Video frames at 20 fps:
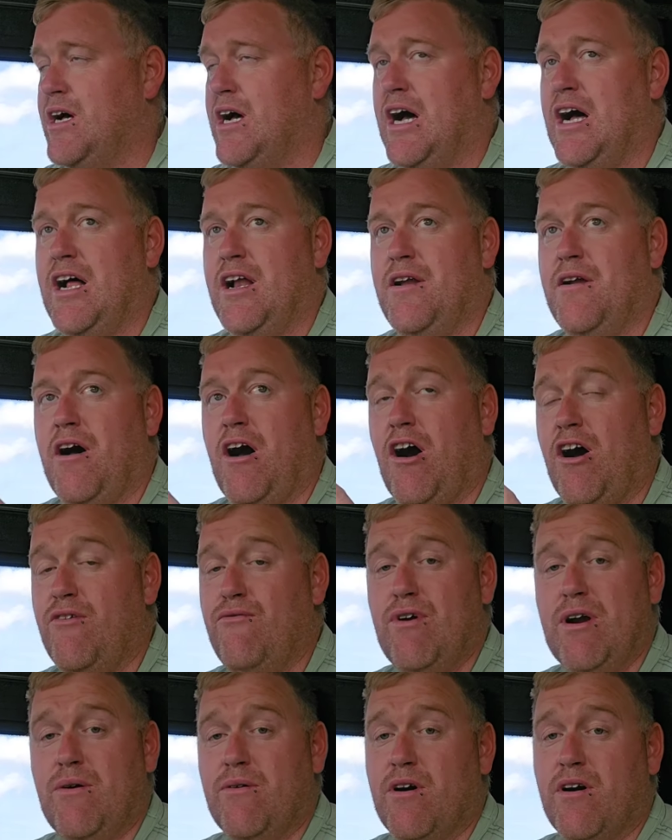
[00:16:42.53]
And I
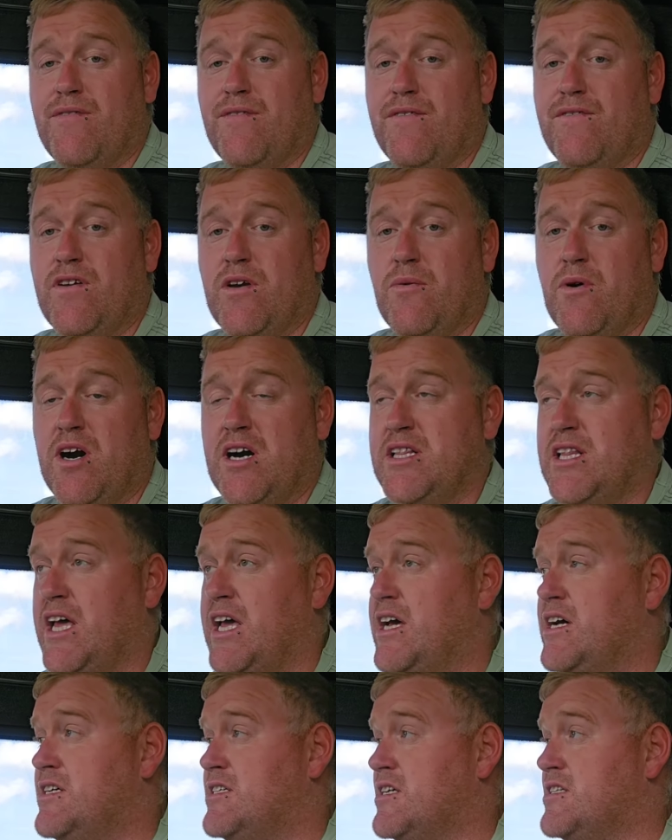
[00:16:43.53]
reeled off a few
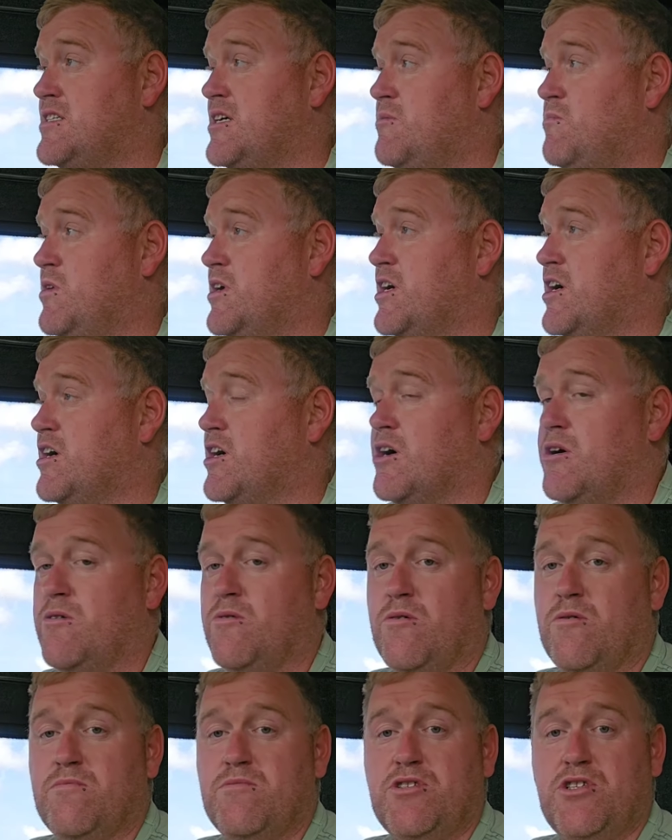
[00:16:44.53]
ideas. I said we could
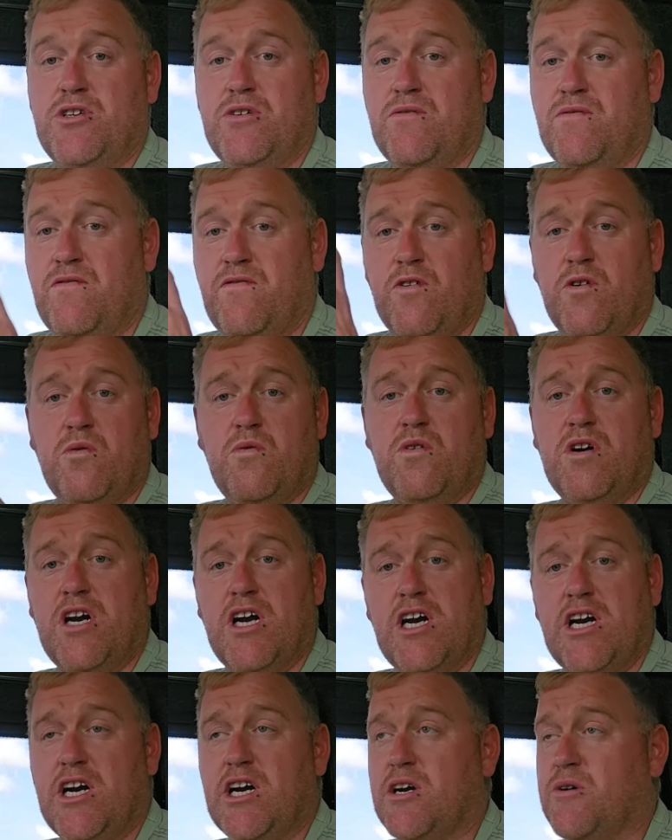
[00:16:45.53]
go up to
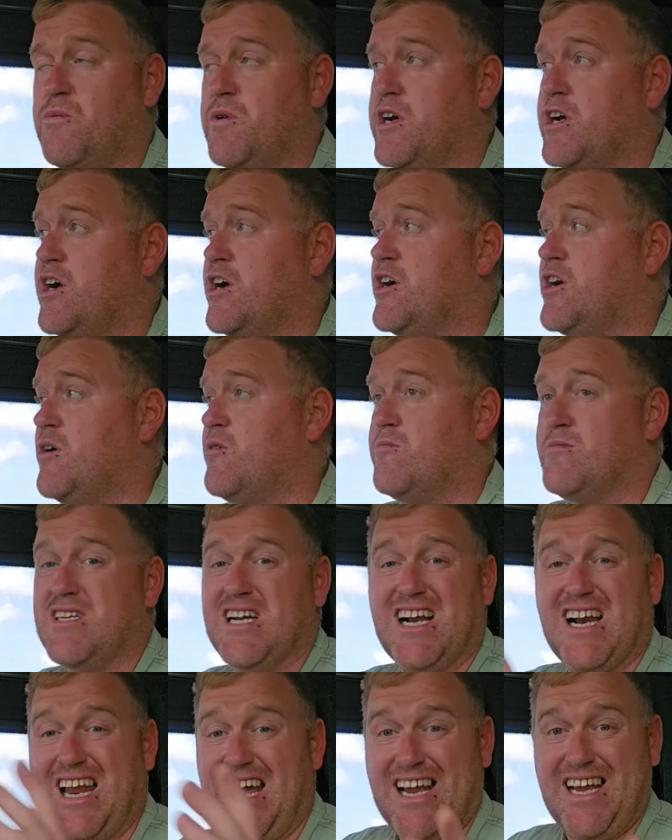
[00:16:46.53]
Falkirk, we could go up
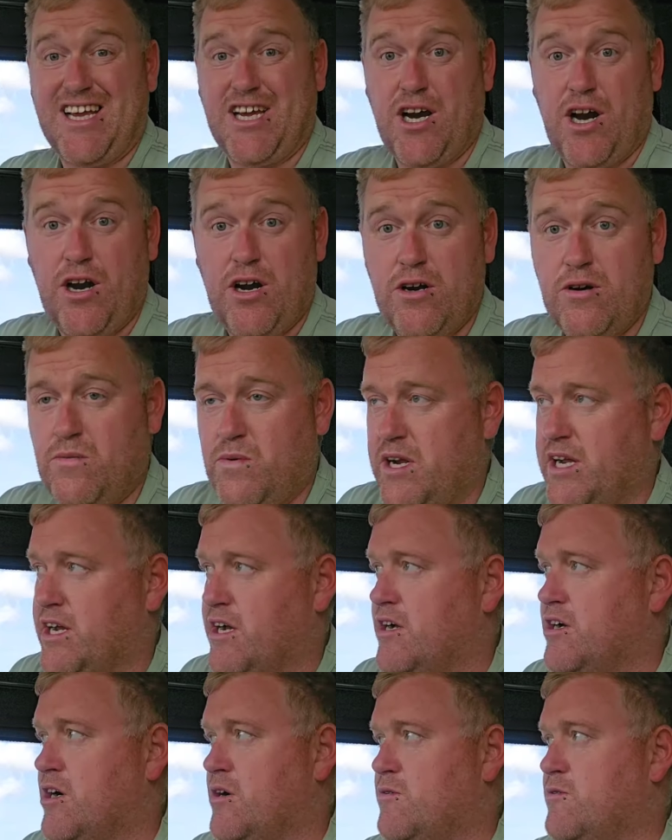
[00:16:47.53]
to Glencoe, we
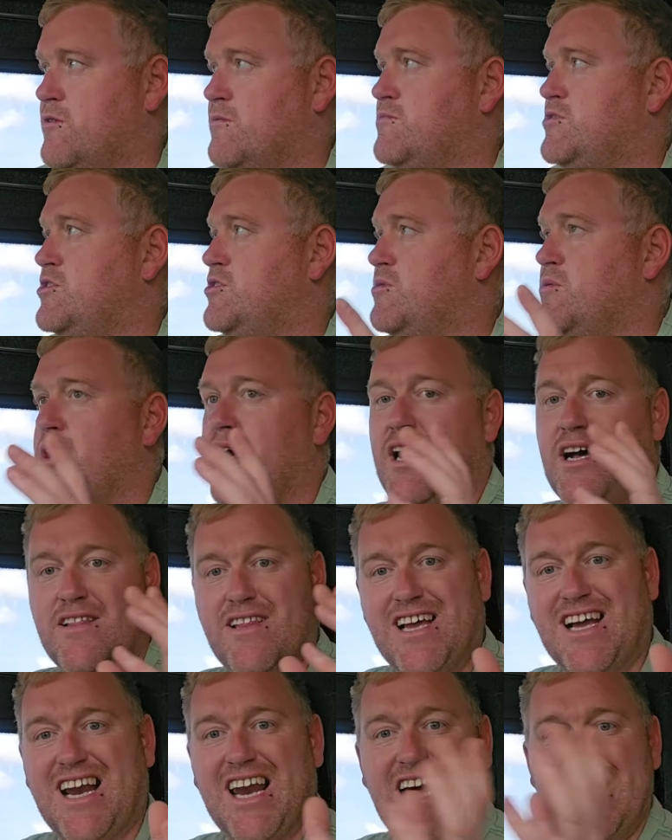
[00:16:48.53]
could go up to
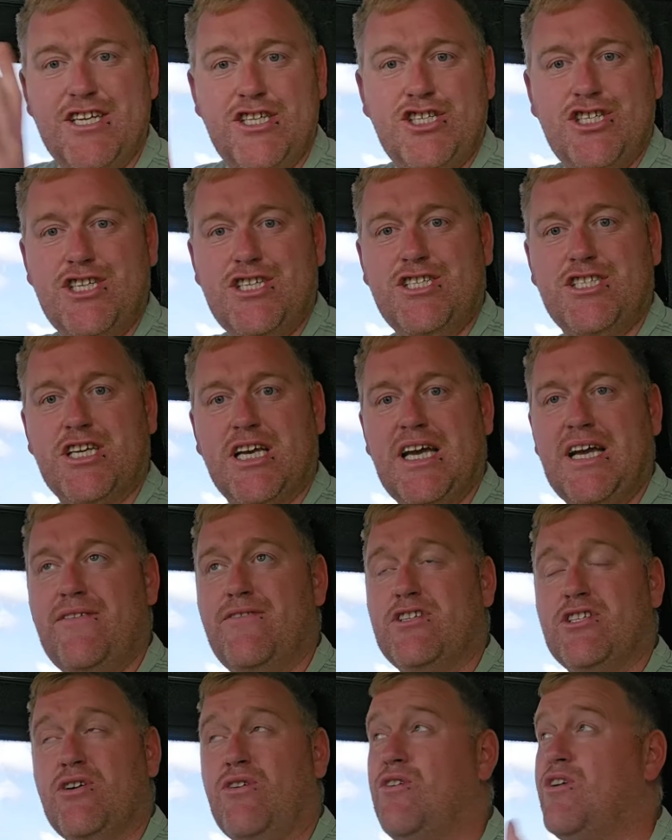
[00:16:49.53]
the Glenshee Ski
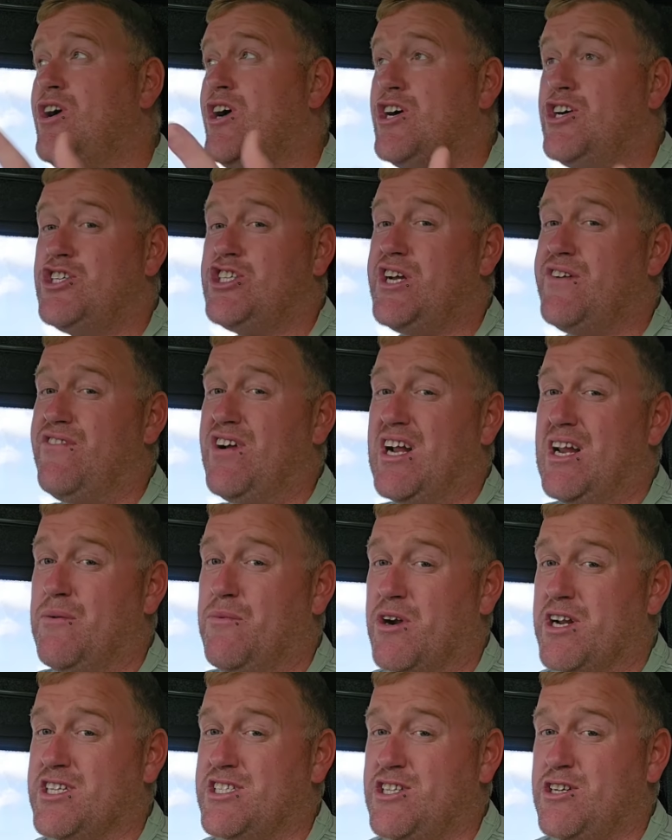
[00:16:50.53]
Resort. She really
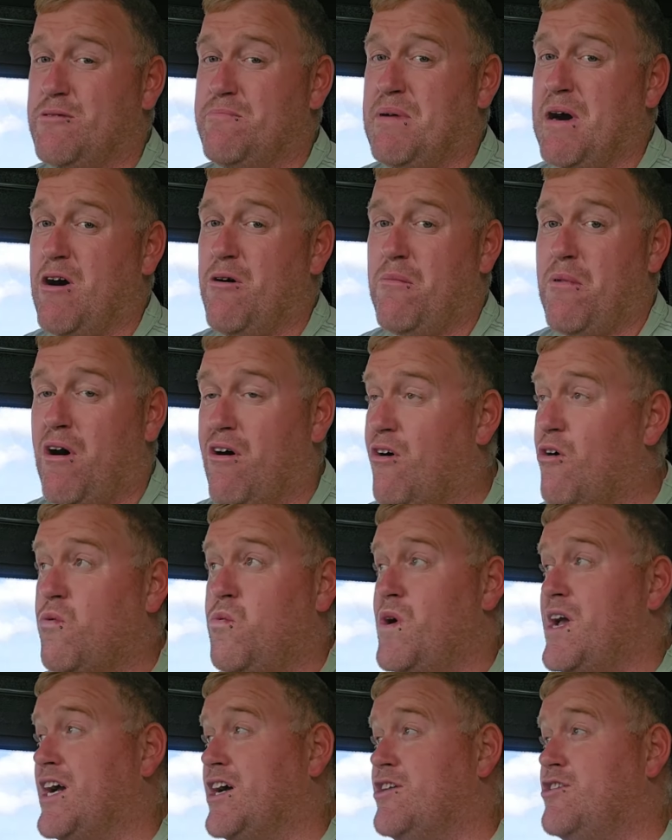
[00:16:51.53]
wanted to do Balmoral,
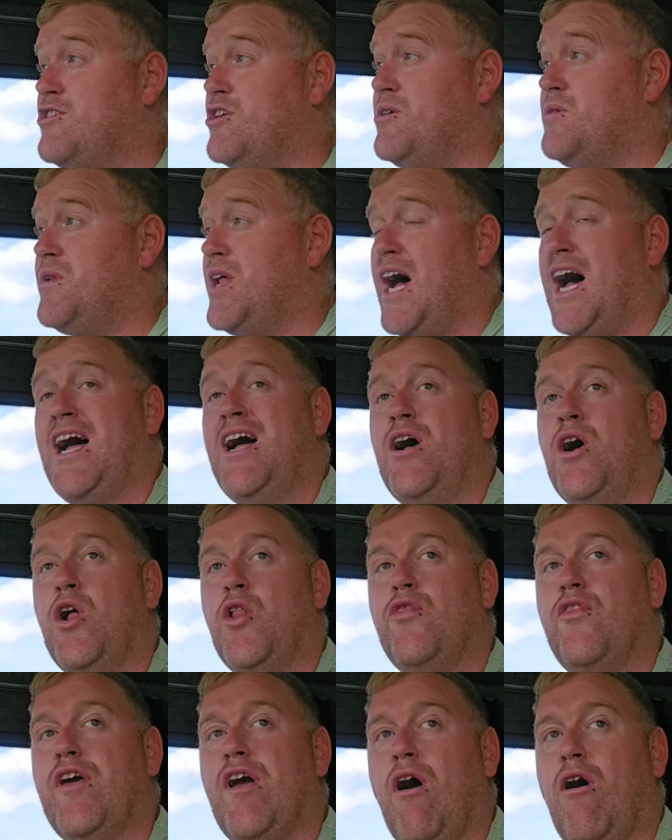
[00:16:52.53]
we could do that.
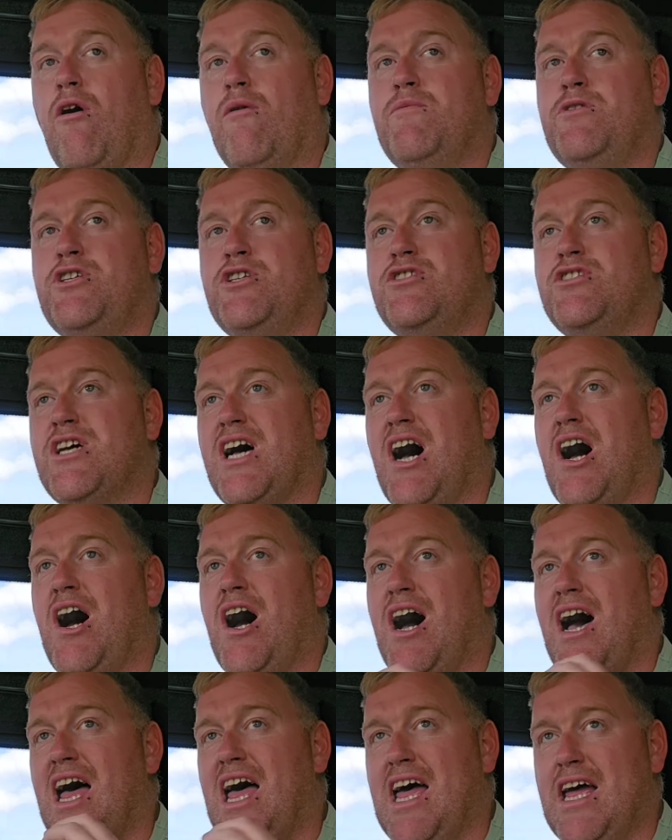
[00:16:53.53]
The options
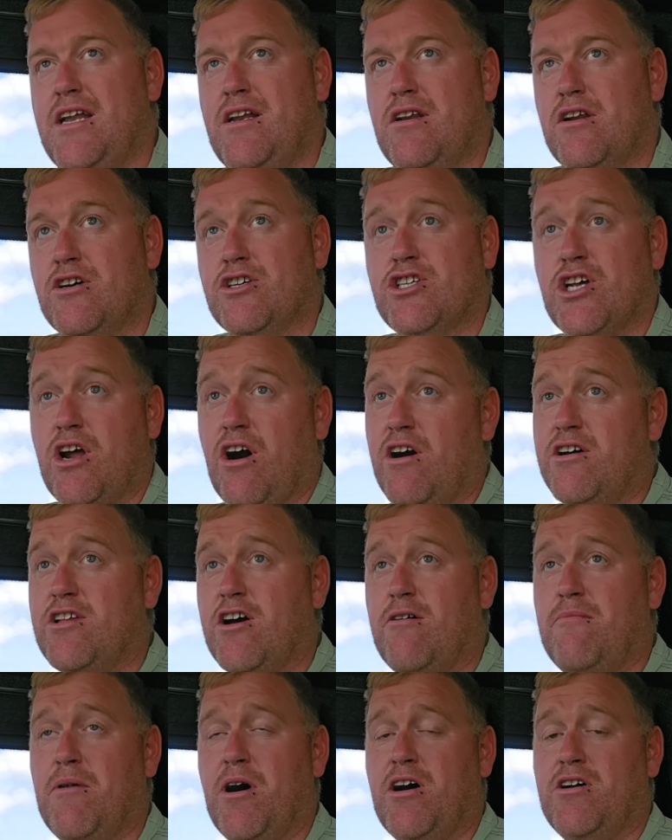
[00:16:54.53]
are endless, and I
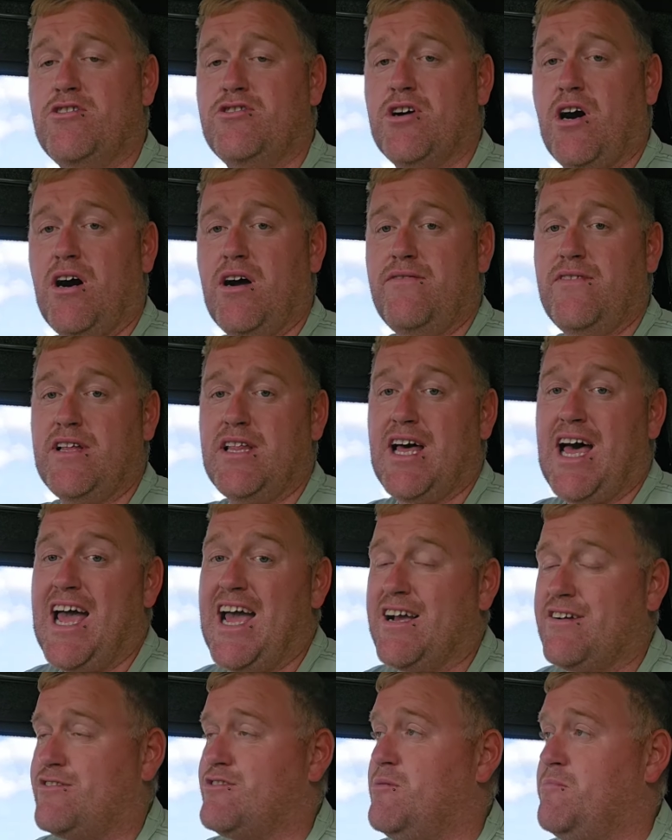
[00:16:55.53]
don't mind driving that
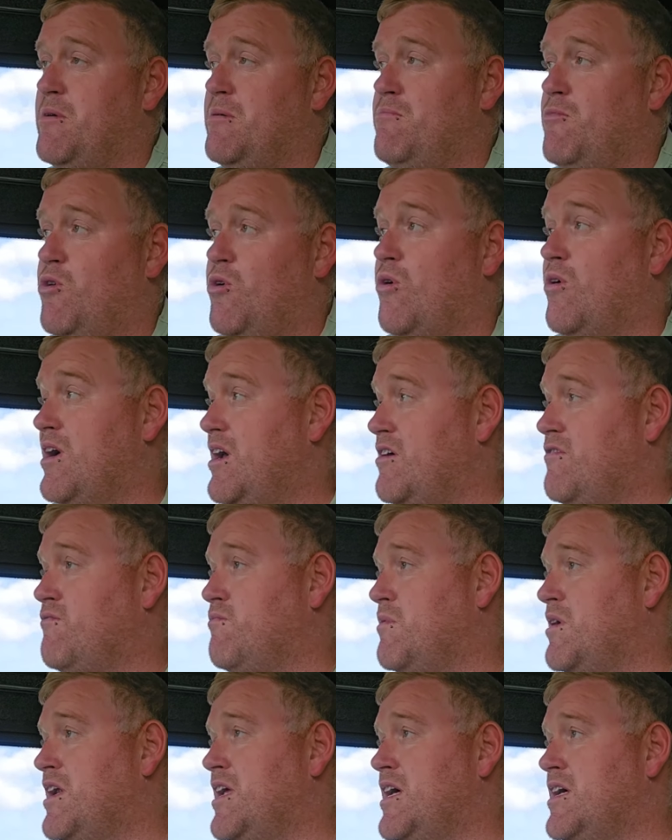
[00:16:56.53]
extra bit more if
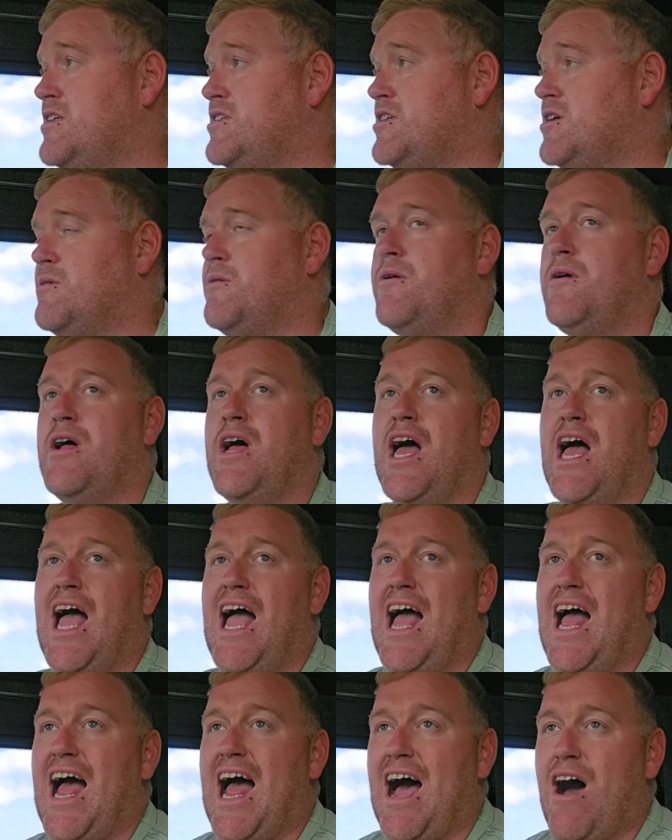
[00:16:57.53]
we need to.
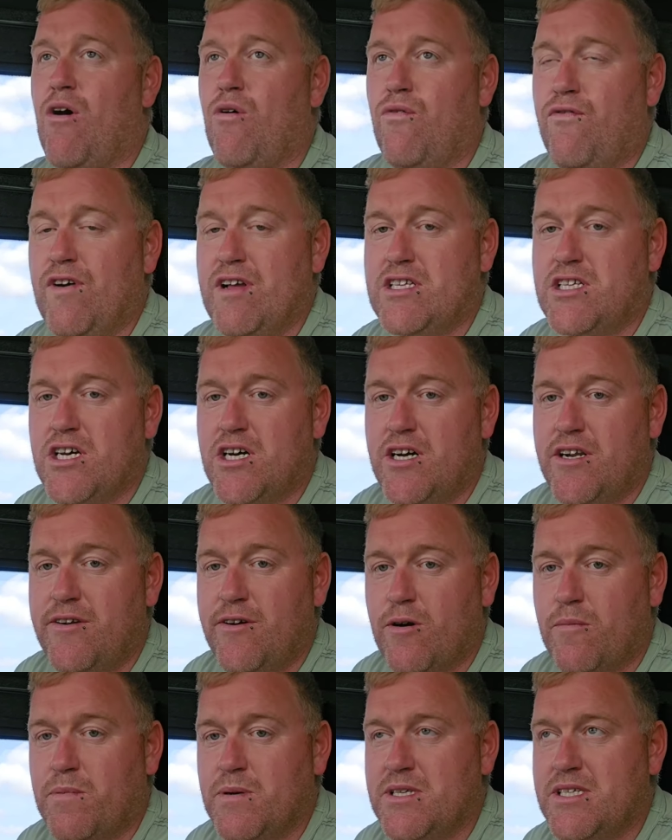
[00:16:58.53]
Alfie
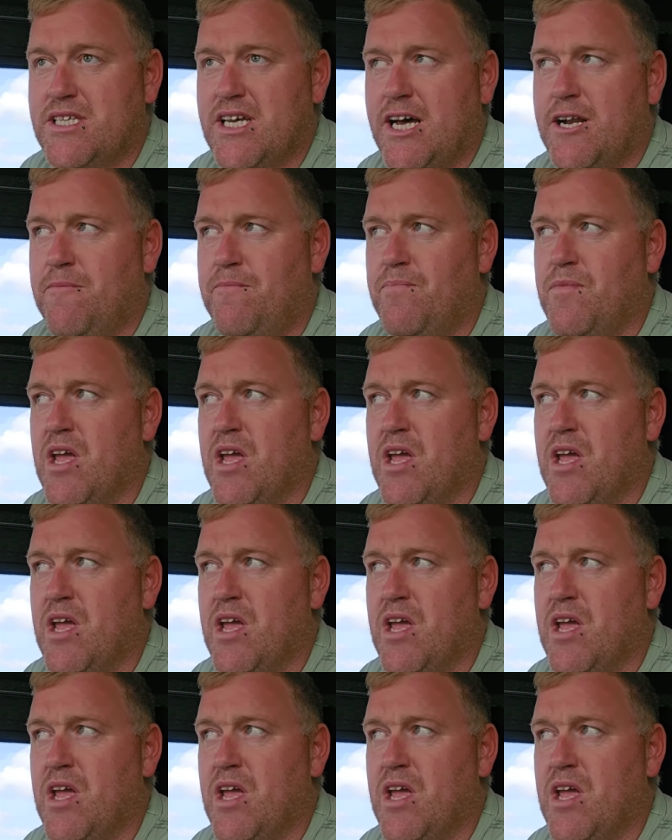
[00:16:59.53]
turned up and said,